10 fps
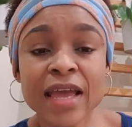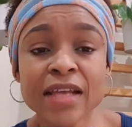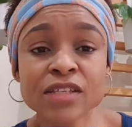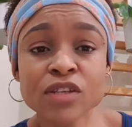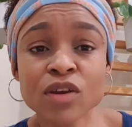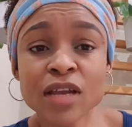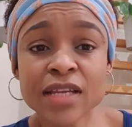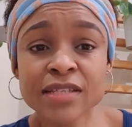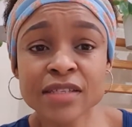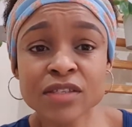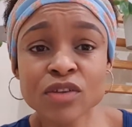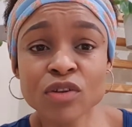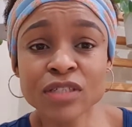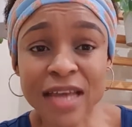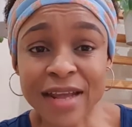as long as it's
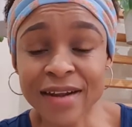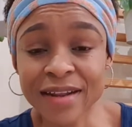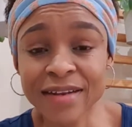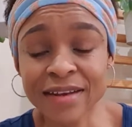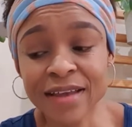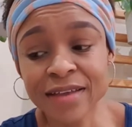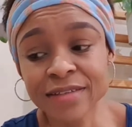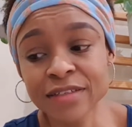not direct light.